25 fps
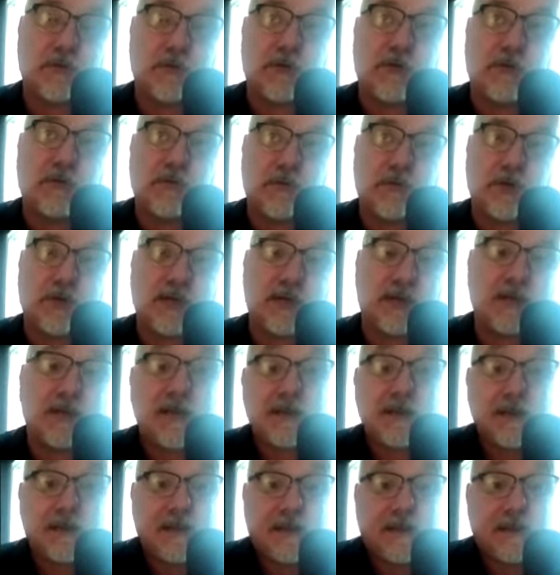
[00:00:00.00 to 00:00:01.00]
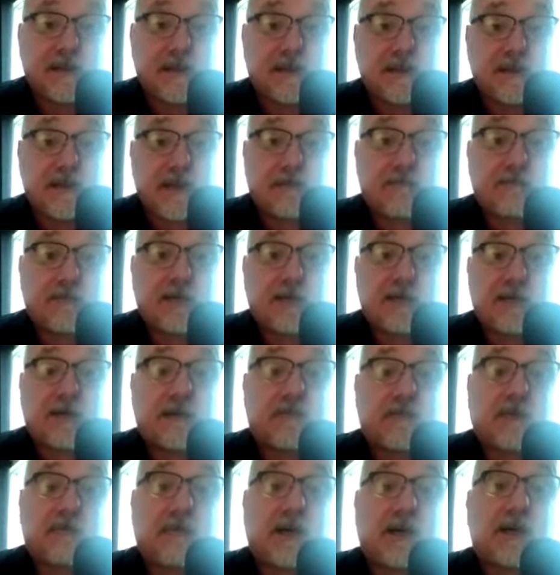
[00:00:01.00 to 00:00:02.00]
and over again, then that
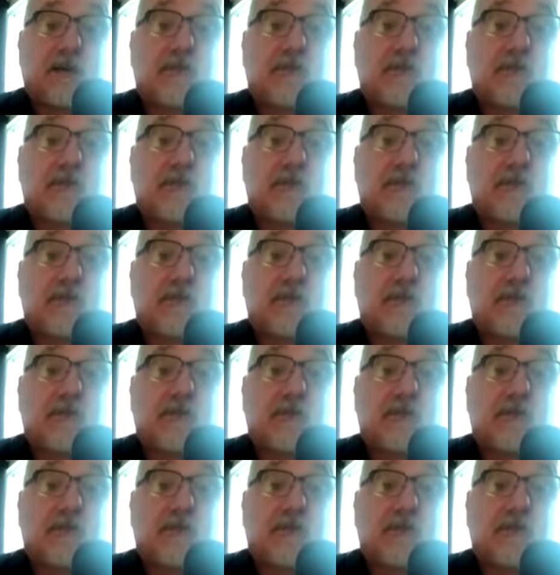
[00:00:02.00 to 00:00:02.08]
becomes my